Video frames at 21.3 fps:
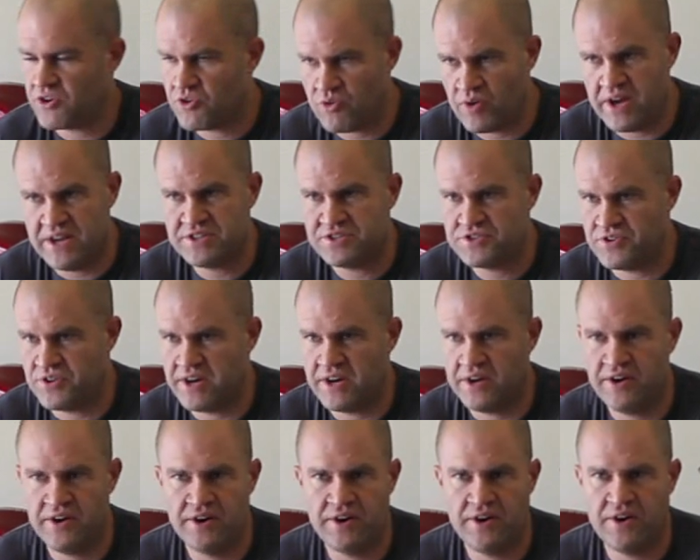a great
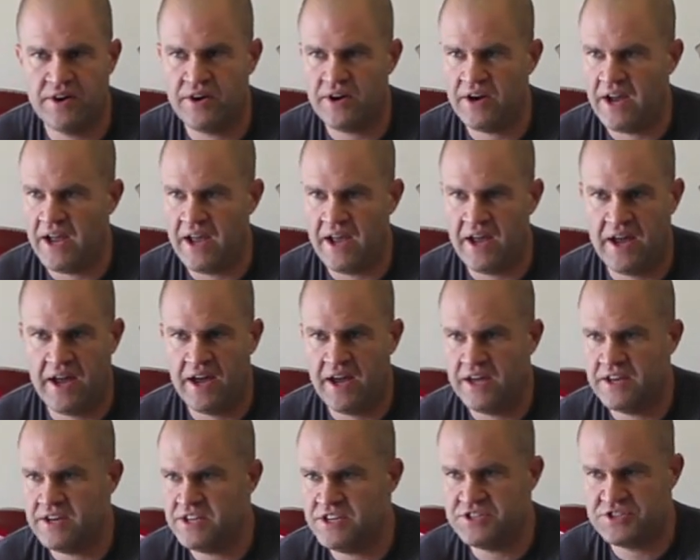trigger
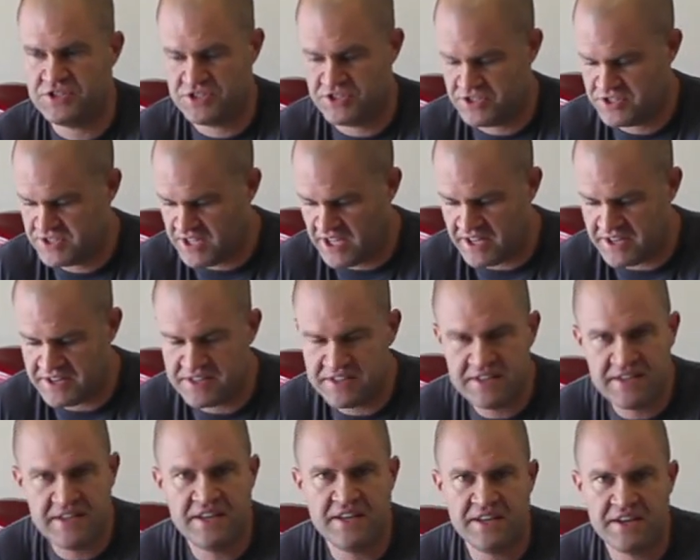and it's just a
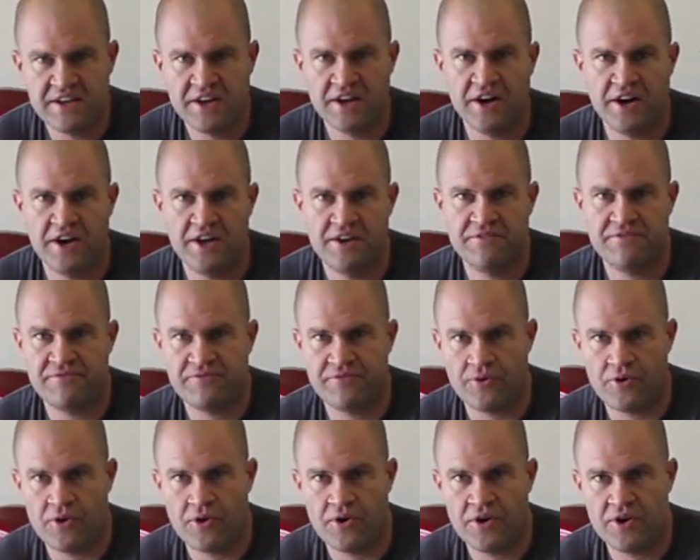neat gun
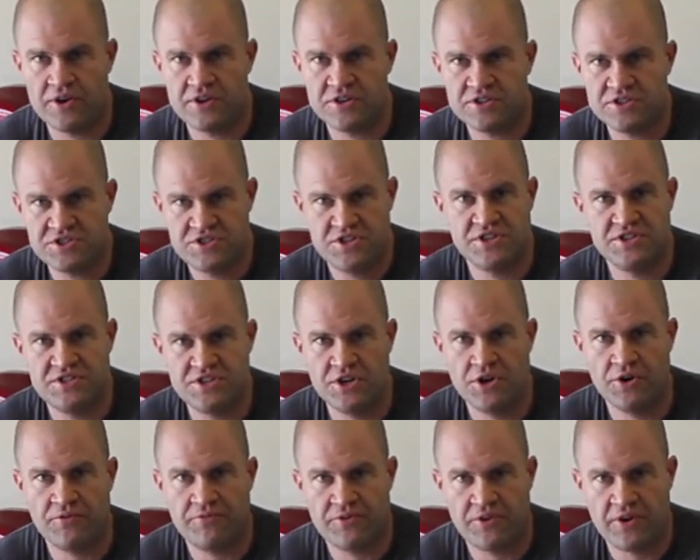for just you
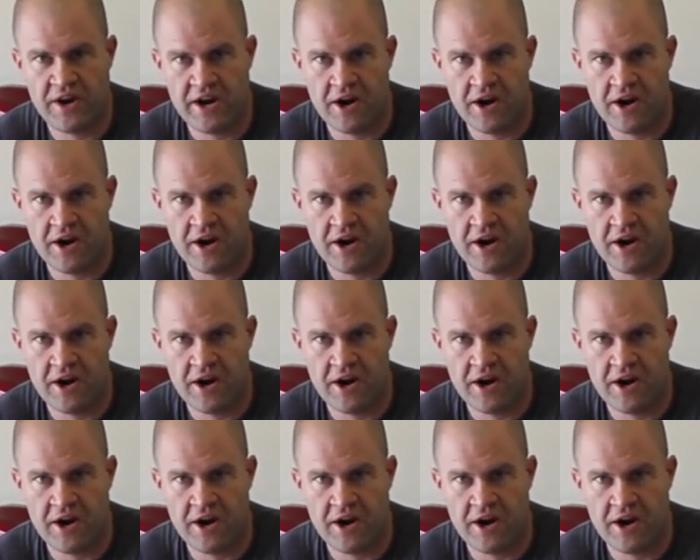know for